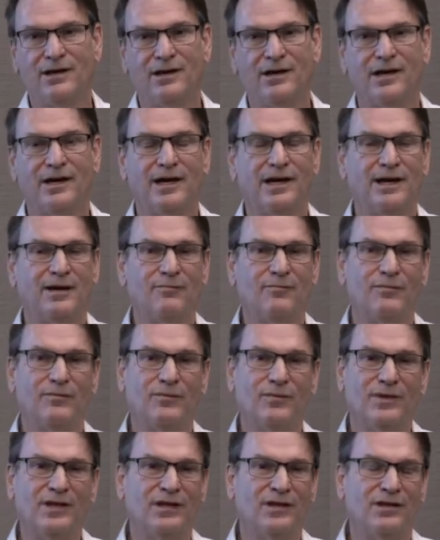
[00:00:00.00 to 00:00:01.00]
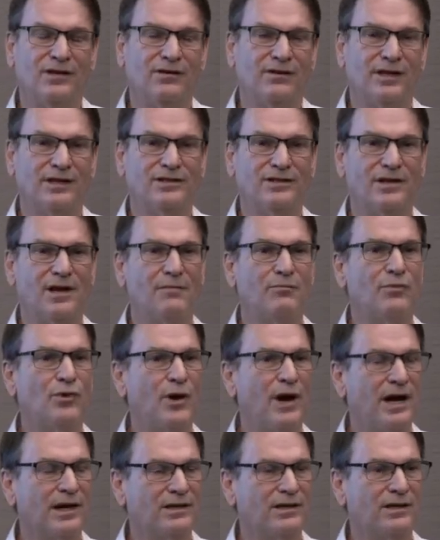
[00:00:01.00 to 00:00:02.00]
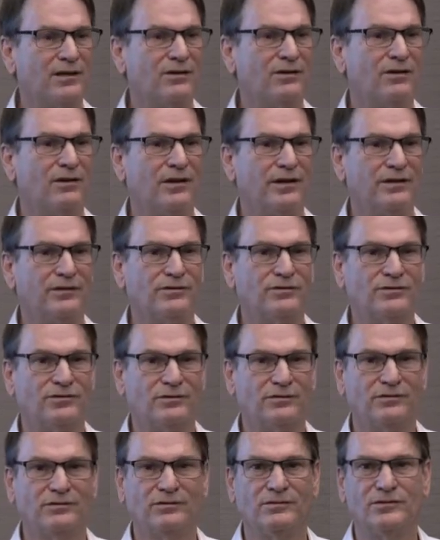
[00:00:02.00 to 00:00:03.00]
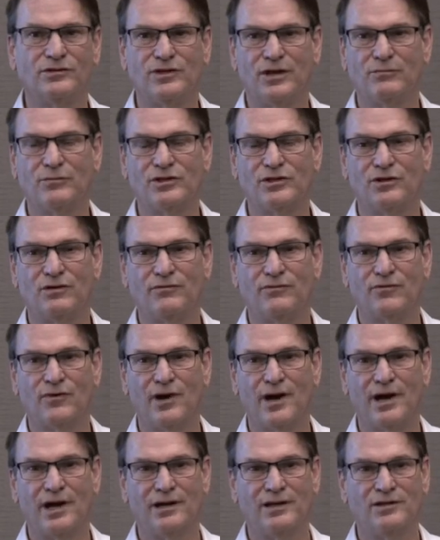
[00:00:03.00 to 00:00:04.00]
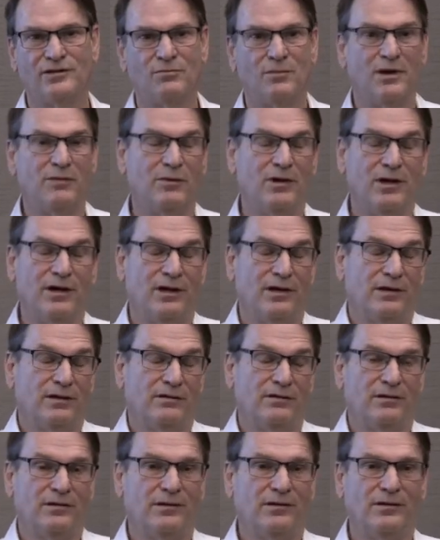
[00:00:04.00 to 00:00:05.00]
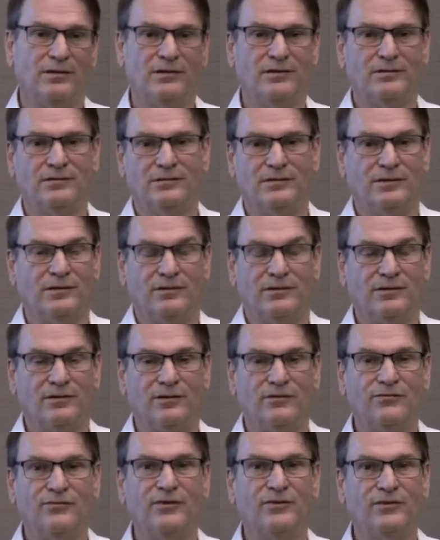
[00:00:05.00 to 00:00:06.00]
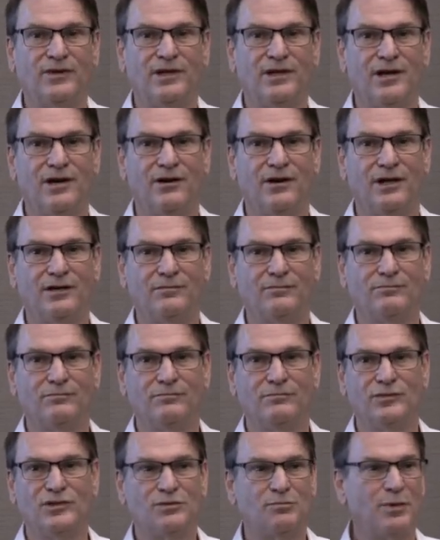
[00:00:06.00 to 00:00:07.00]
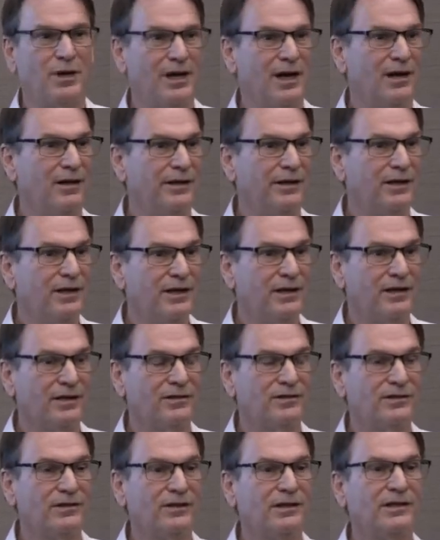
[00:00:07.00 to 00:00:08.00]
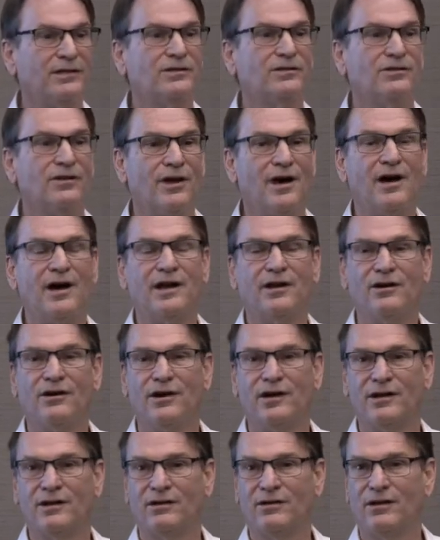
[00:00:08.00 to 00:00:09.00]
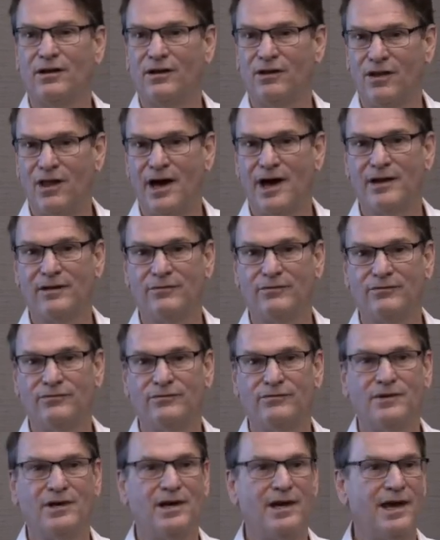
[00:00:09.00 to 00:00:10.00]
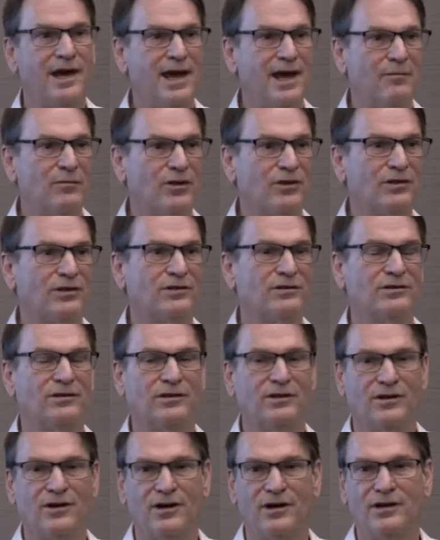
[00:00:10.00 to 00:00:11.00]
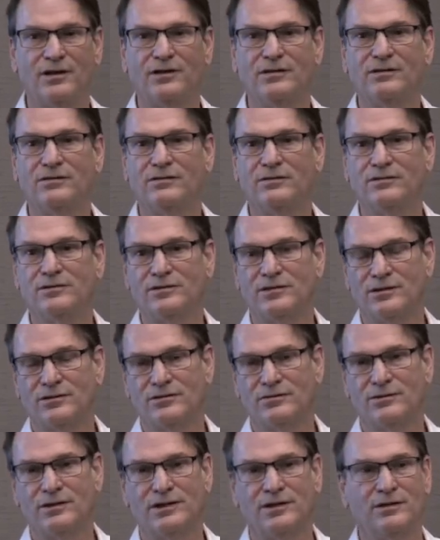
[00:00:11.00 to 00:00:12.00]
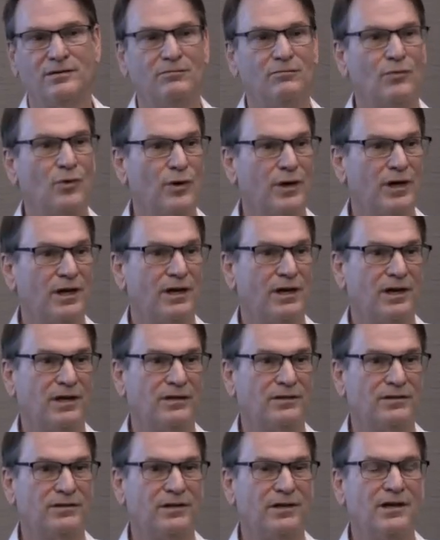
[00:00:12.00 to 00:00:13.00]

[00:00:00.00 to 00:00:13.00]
That's not practical on certain gemstone varieties. Maybe on a, 50 carat spinel it is. It's not on a lot of amethyst and garnet and citrine and morganites.